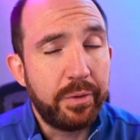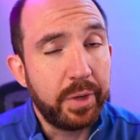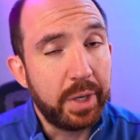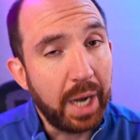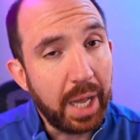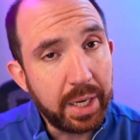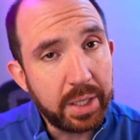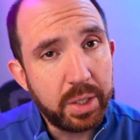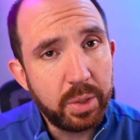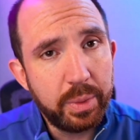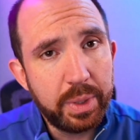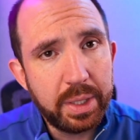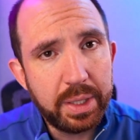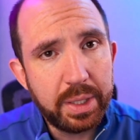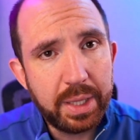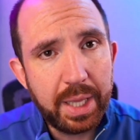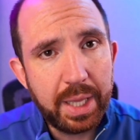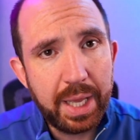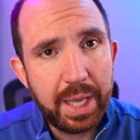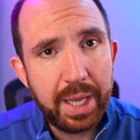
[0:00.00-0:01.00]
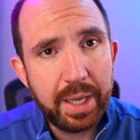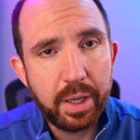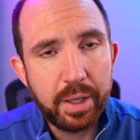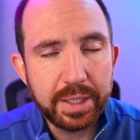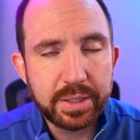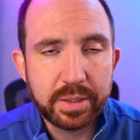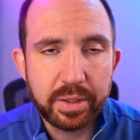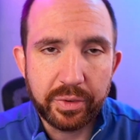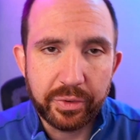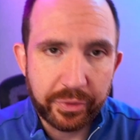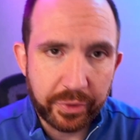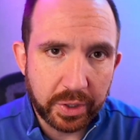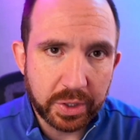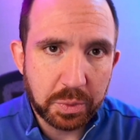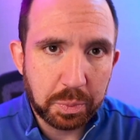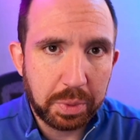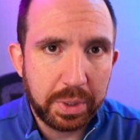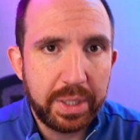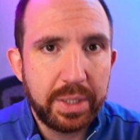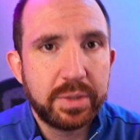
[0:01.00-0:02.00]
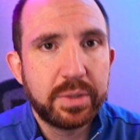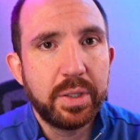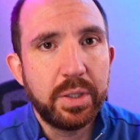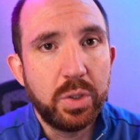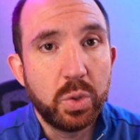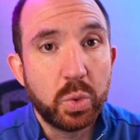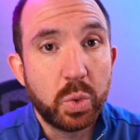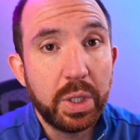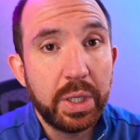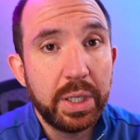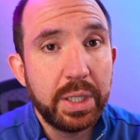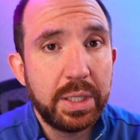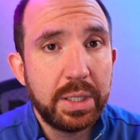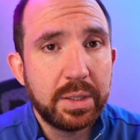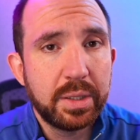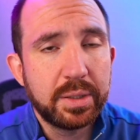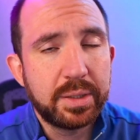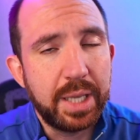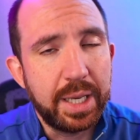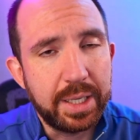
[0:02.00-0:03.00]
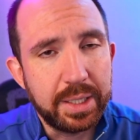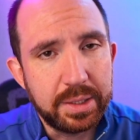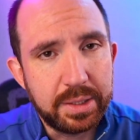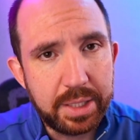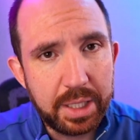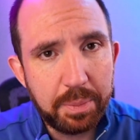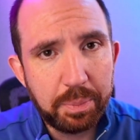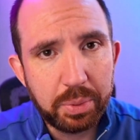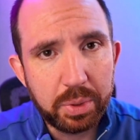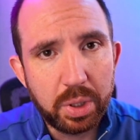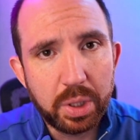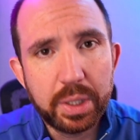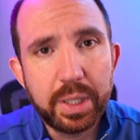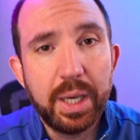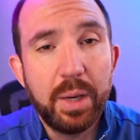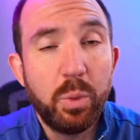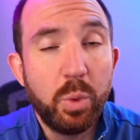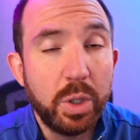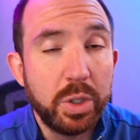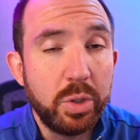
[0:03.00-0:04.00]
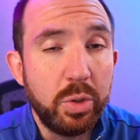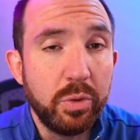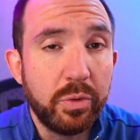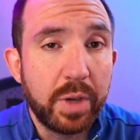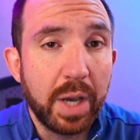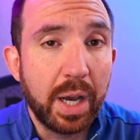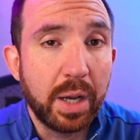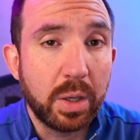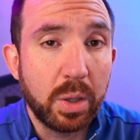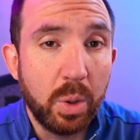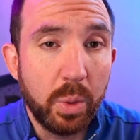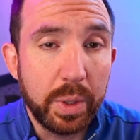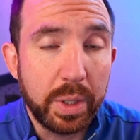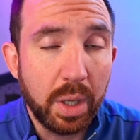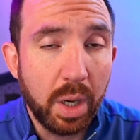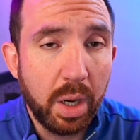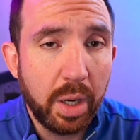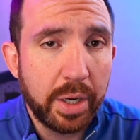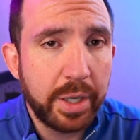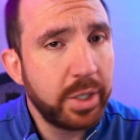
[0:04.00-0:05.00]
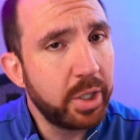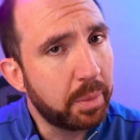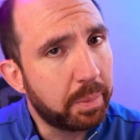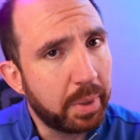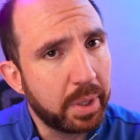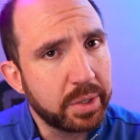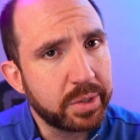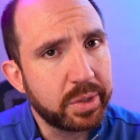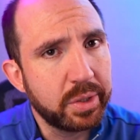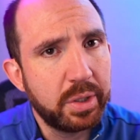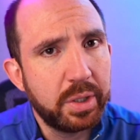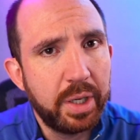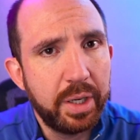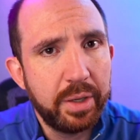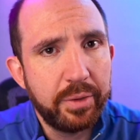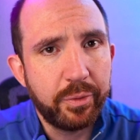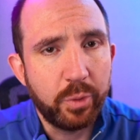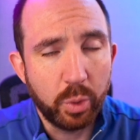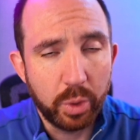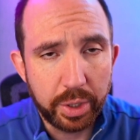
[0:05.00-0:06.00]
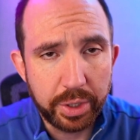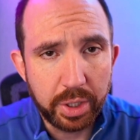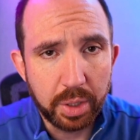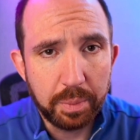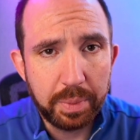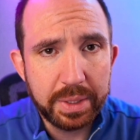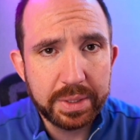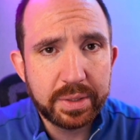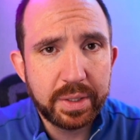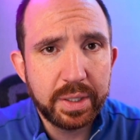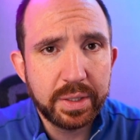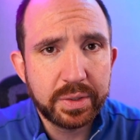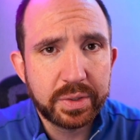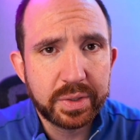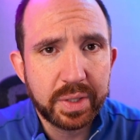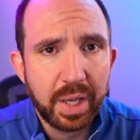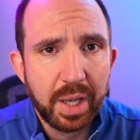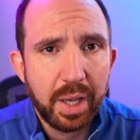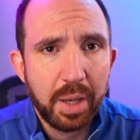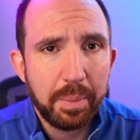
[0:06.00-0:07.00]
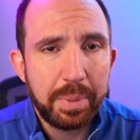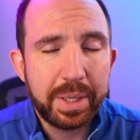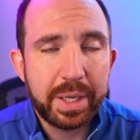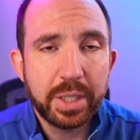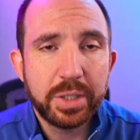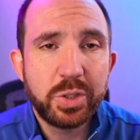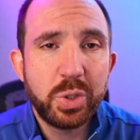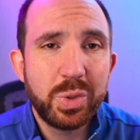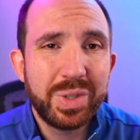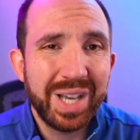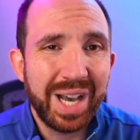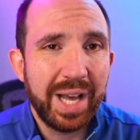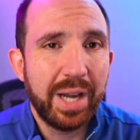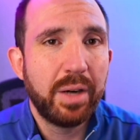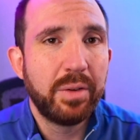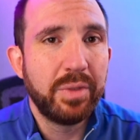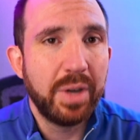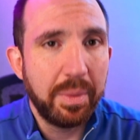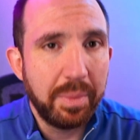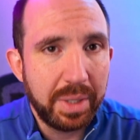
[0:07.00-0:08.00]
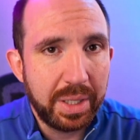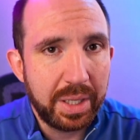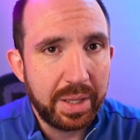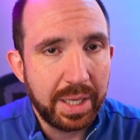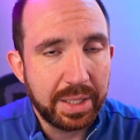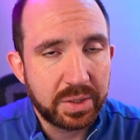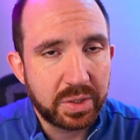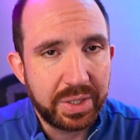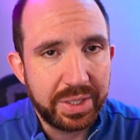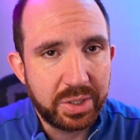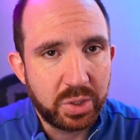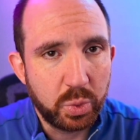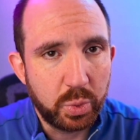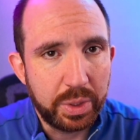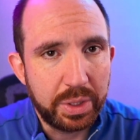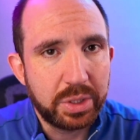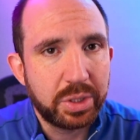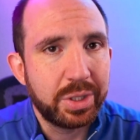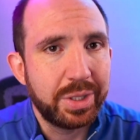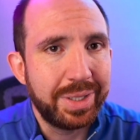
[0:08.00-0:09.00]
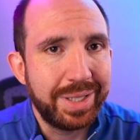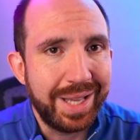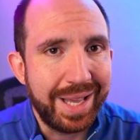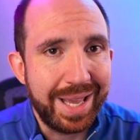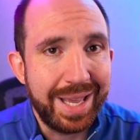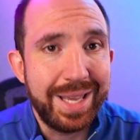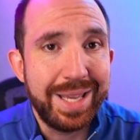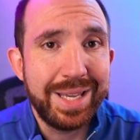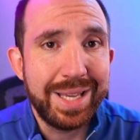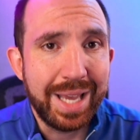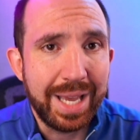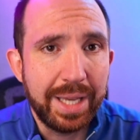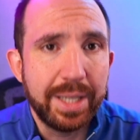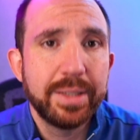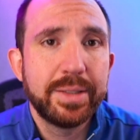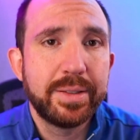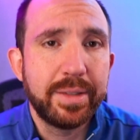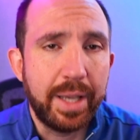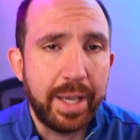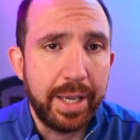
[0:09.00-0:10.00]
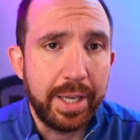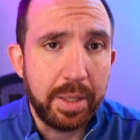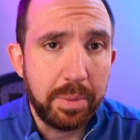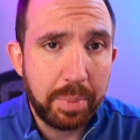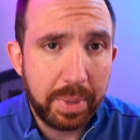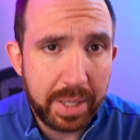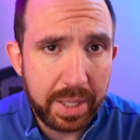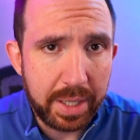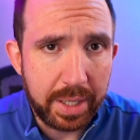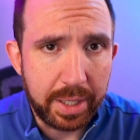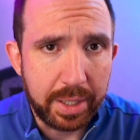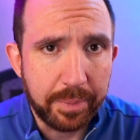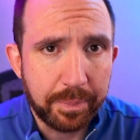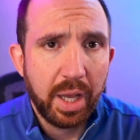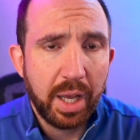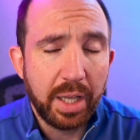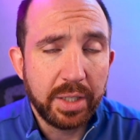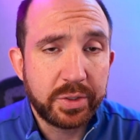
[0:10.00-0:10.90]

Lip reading: you're not doing that, that's the first place that you really need to take a deep look at what you've got going on in your personal life or in your business, because you got to remedy that situation ASAP.